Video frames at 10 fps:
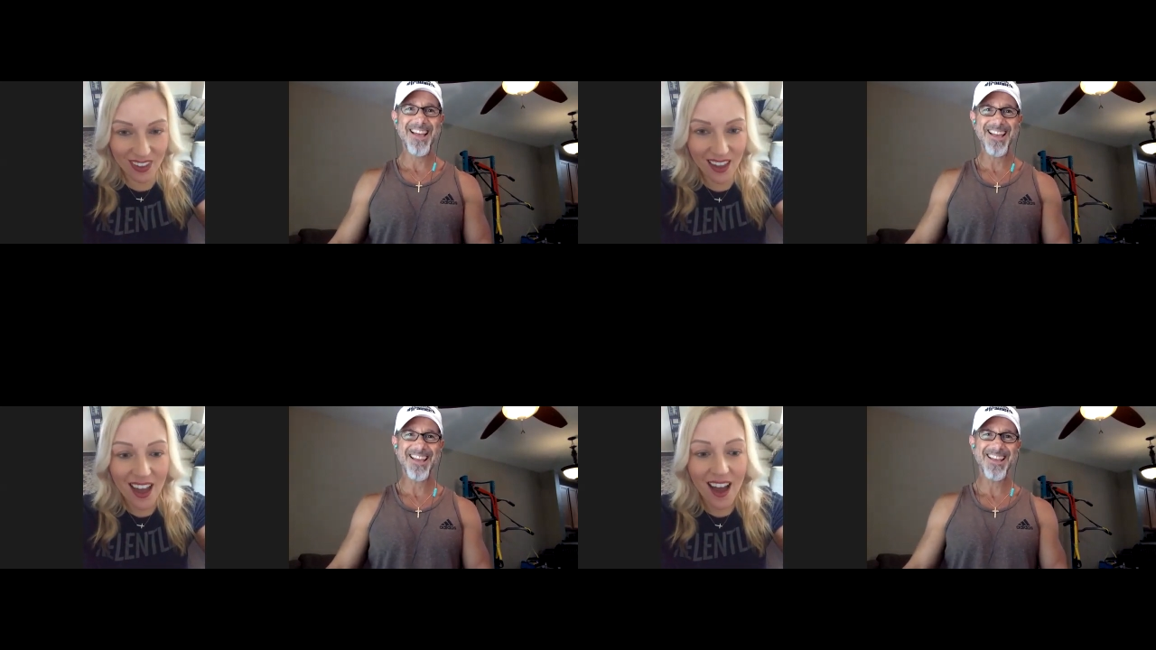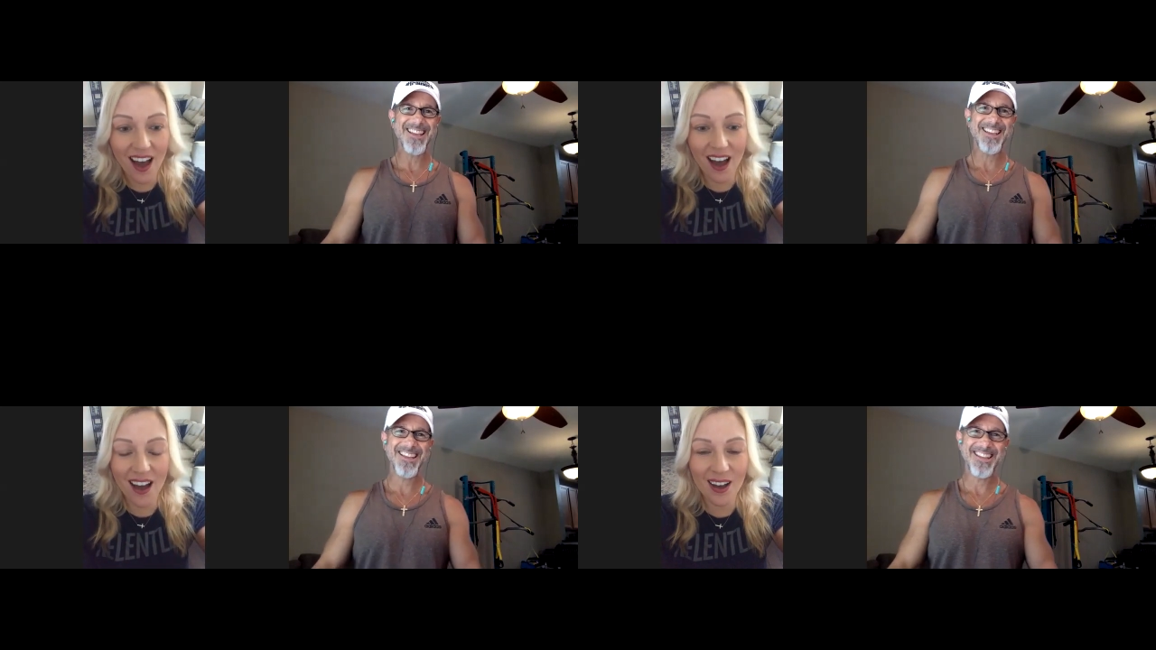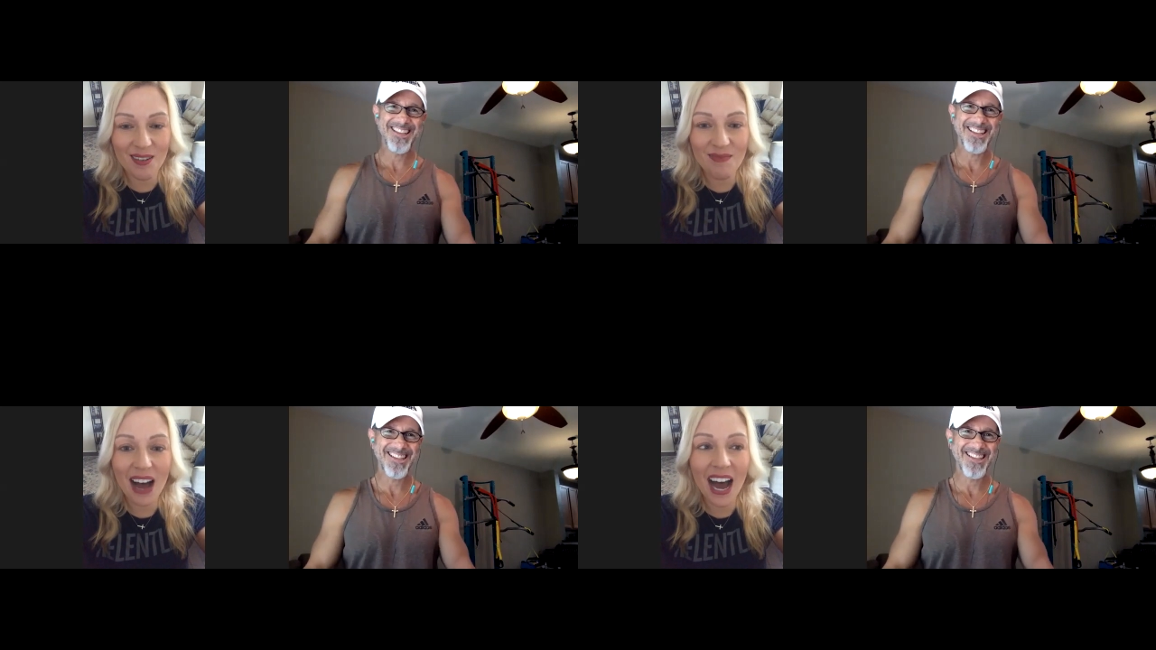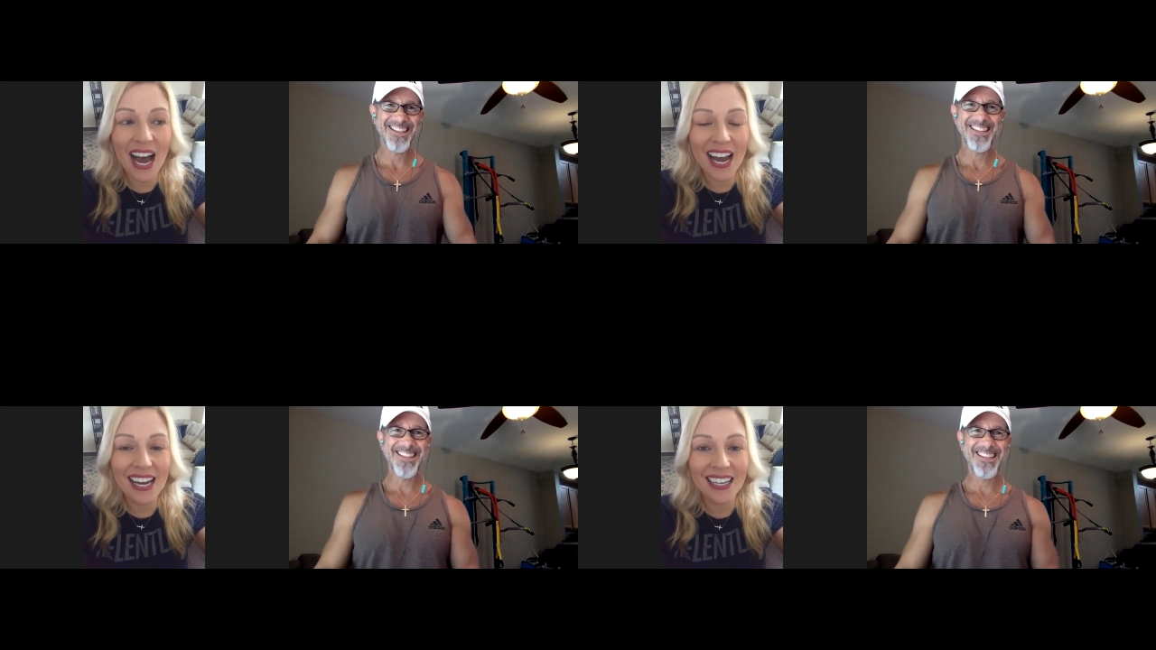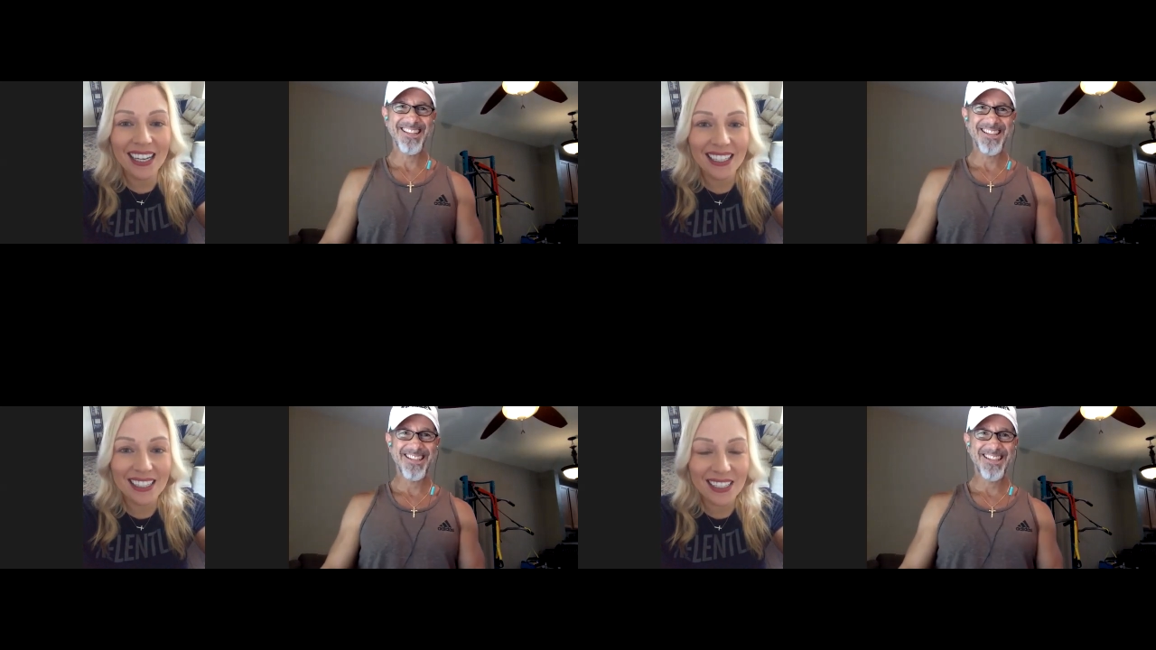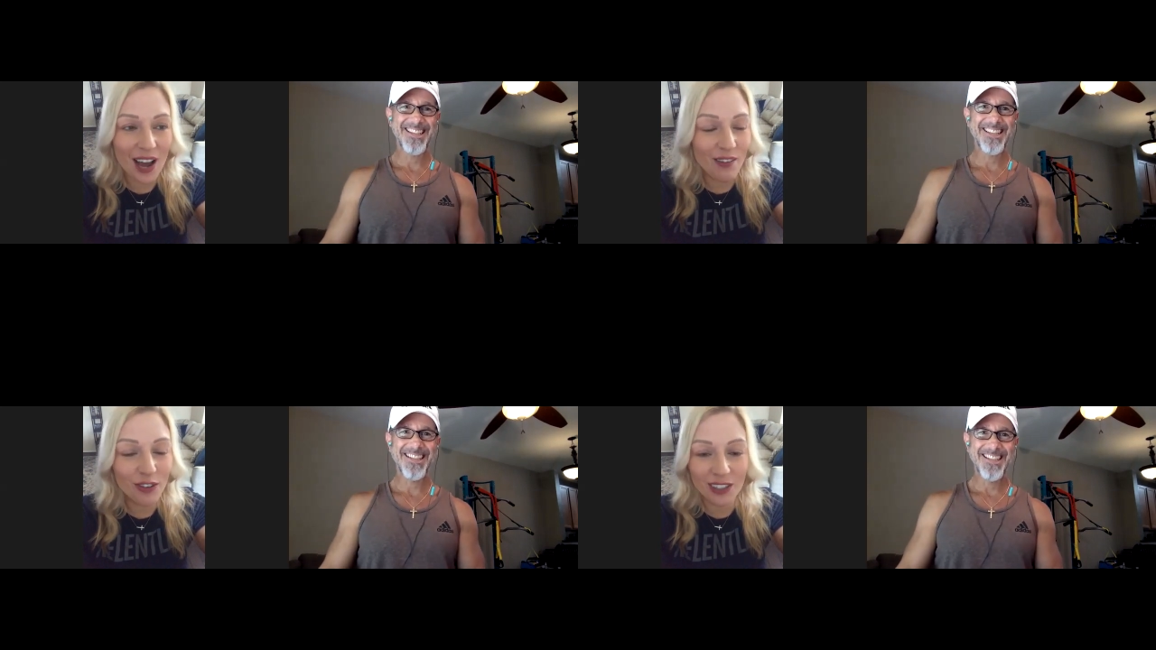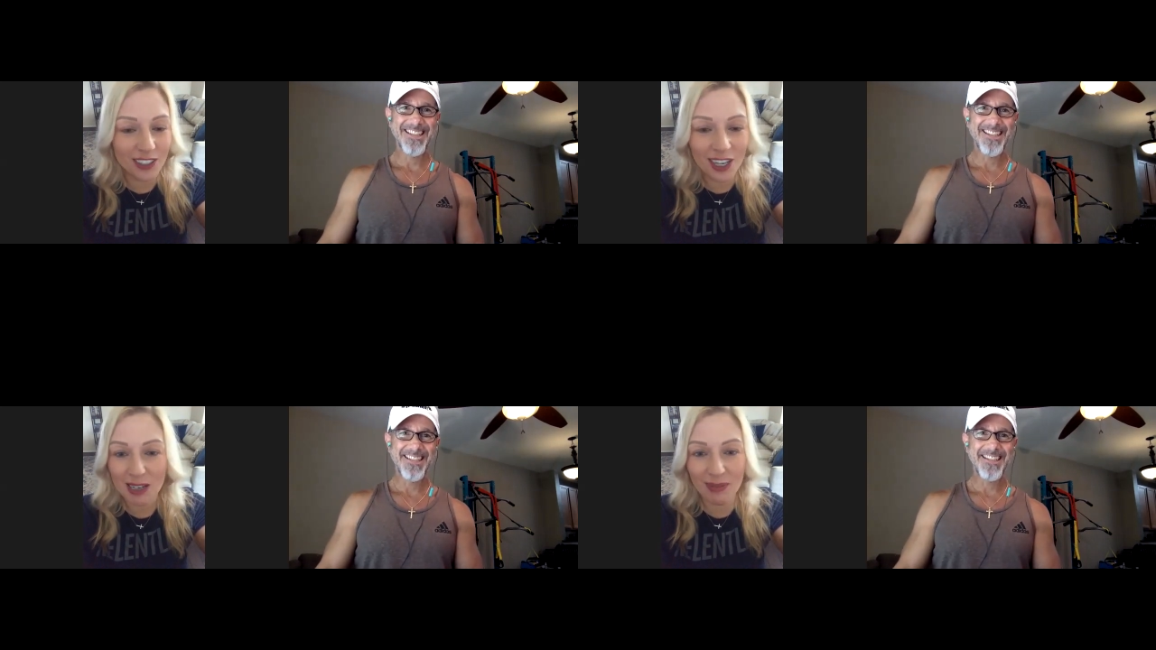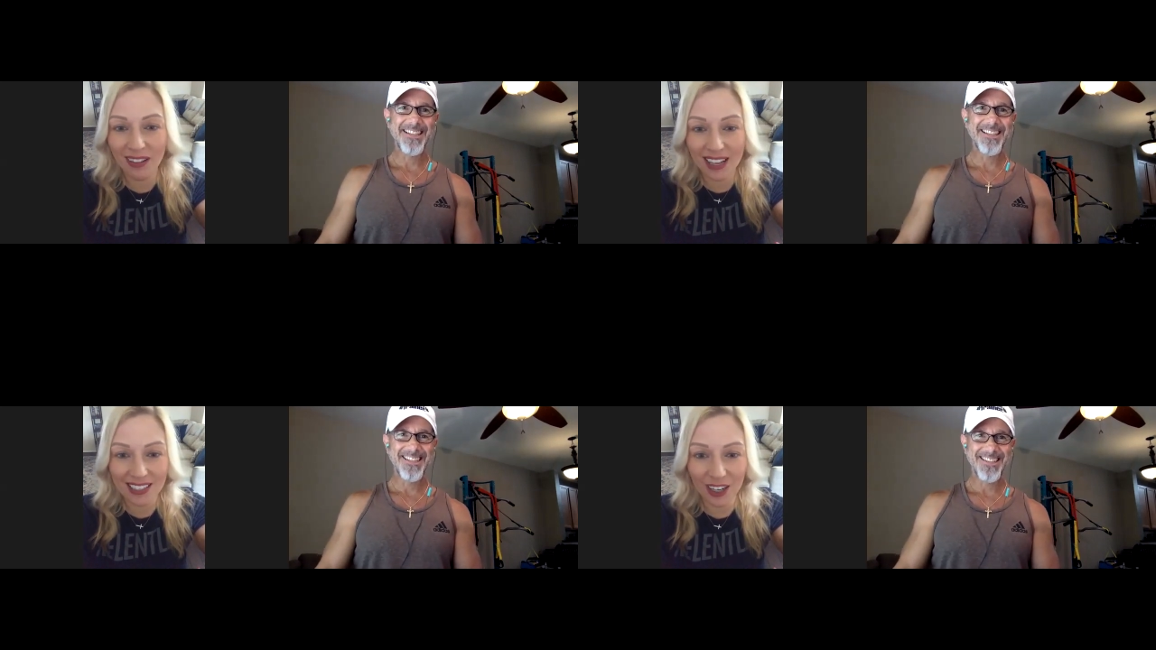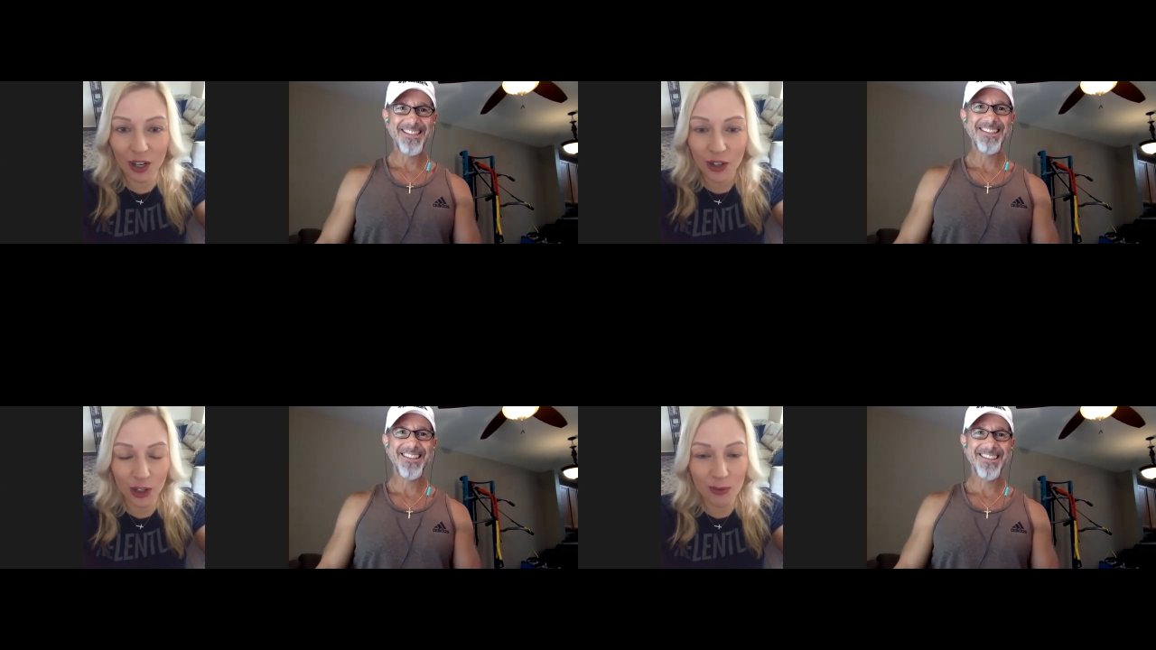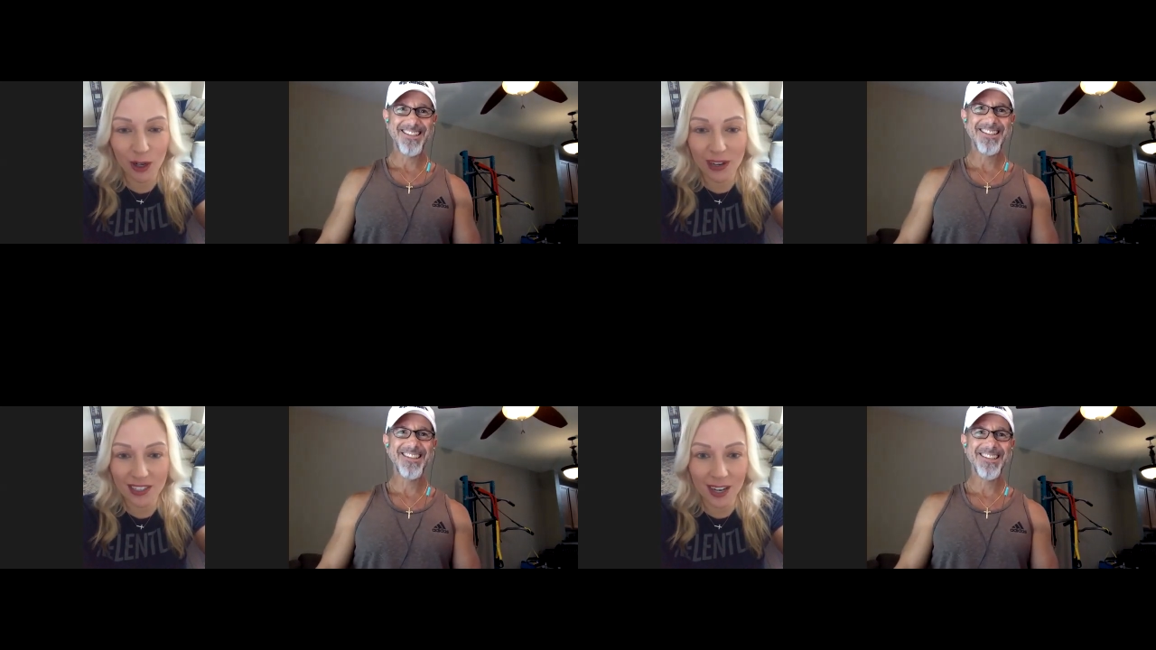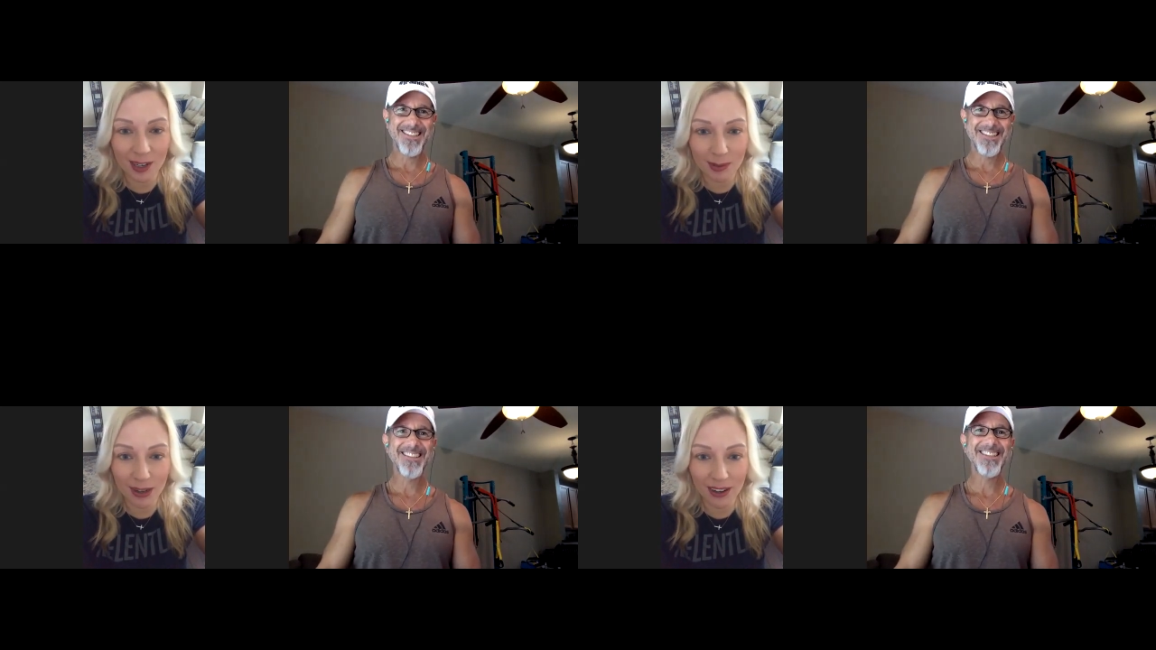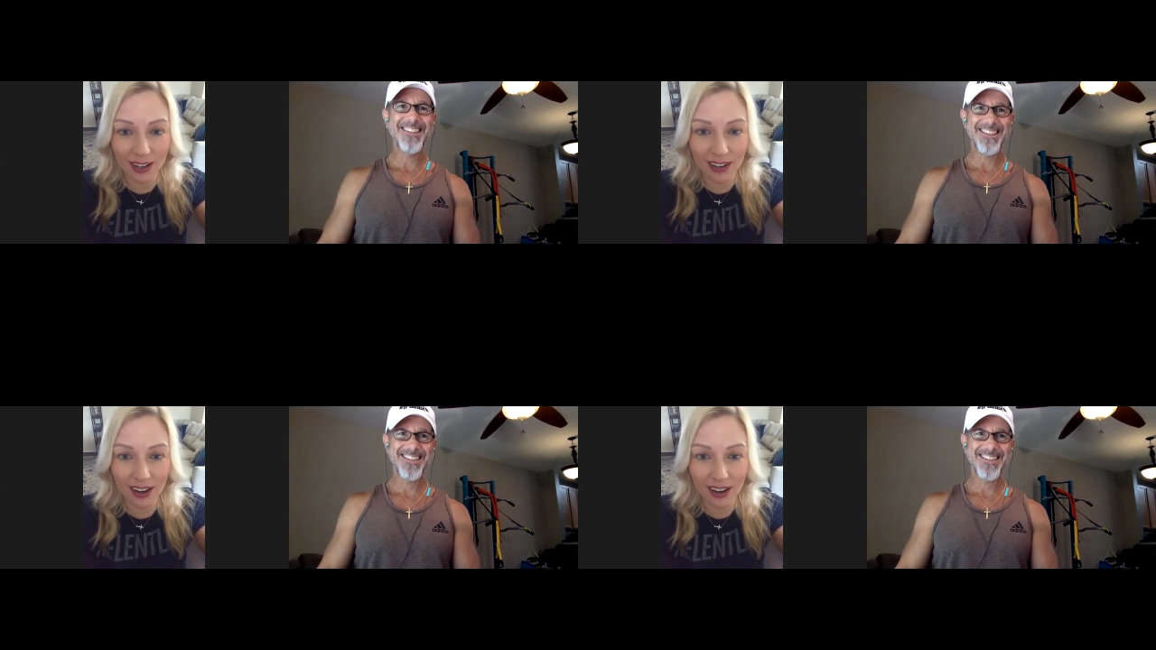Speaker 1: um, I everyone talks about like I said, our group always talks about it.